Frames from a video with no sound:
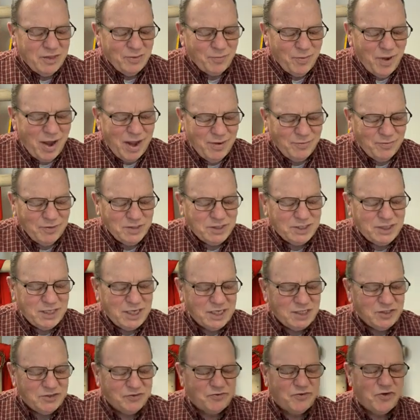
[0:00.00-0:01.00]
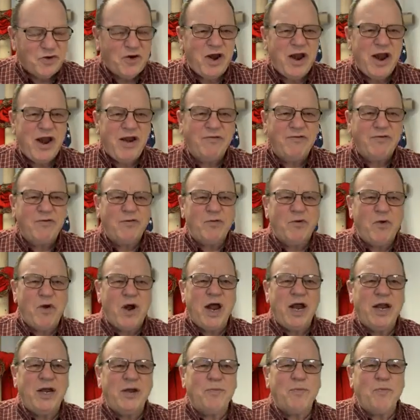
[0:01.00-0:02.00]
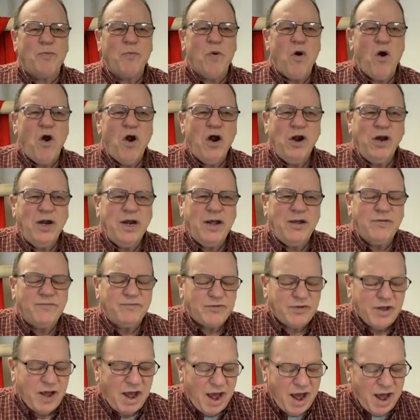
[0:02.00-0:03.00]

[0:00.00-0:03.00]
the Bible says, for everyone born of